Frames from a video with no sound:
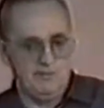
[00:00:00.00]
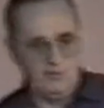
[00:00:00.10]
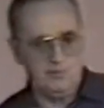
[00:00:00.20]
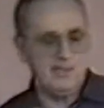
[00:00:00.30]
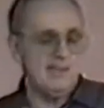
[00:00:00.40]
of,
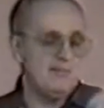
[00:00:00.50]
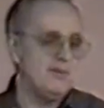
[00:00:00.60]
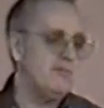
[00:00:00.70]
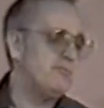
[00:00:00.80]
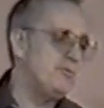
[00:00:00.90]
if you would. They
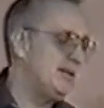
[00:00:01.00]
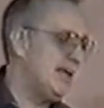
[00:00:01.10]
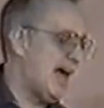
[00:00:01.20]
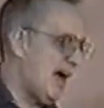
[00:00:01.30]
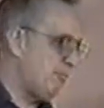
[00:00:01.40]
never
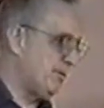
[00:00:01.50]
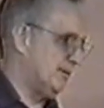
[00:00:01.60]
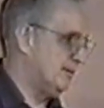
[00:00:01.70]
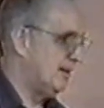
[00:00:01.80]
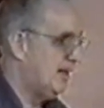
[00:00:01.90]
really
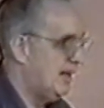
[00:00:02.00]
happened.